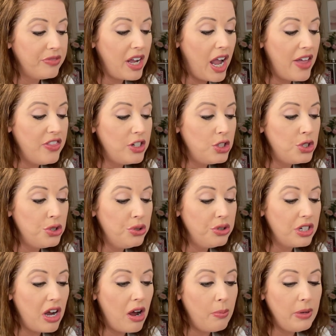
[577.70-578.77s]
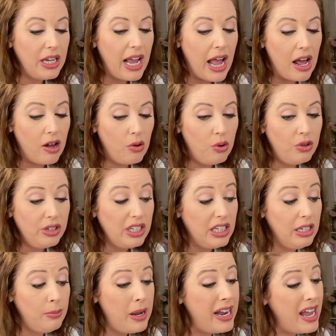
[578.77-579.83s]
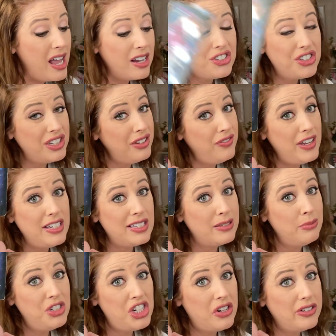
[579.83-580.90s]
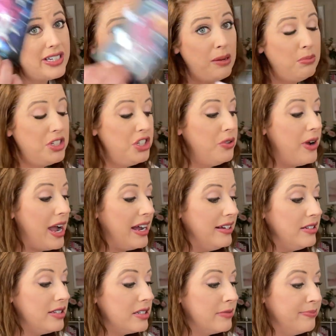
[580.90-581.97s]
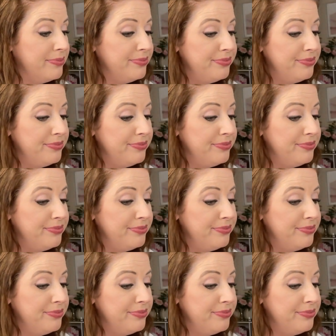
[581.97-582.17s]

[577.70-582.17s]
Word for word: and the truth coming out. He might actually face some jail time too, guys.